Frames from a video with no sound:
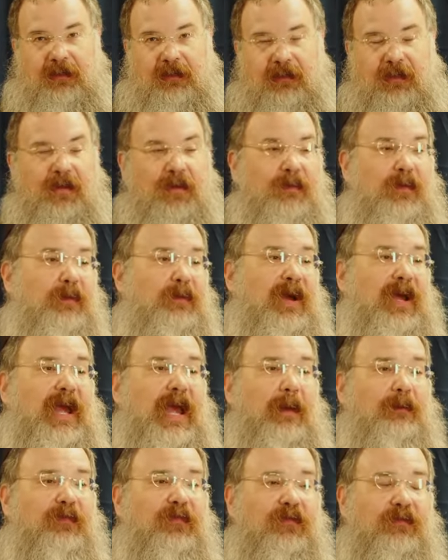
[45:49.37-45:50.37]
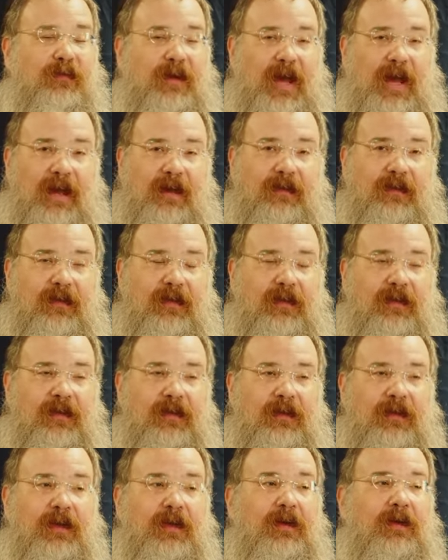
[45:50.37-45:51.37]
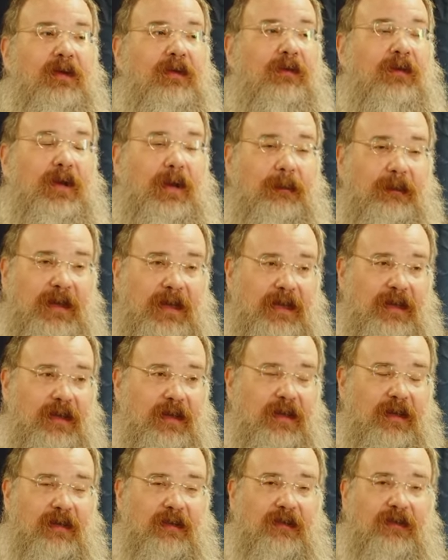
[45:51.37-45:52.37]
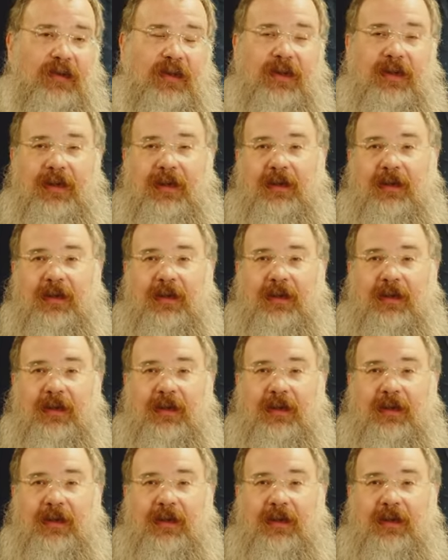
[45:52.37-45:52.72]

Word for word: What do I mean by abstract? What I mean is